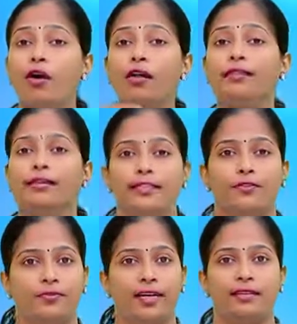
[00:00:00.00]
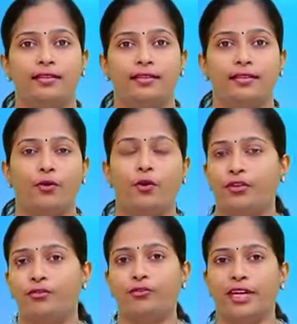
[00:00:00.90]
all his friends.
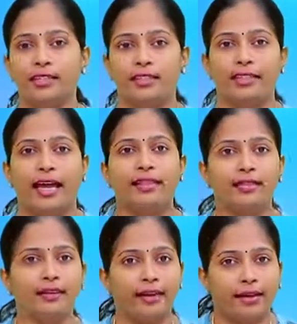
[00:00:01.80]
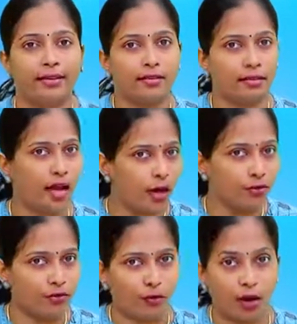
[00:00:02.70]
All friends gathered at his
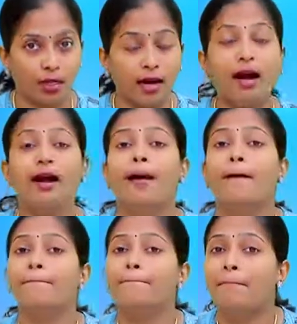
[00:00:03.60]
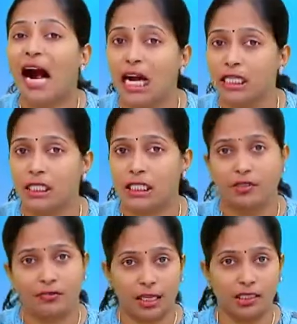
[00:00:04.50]
house for the party.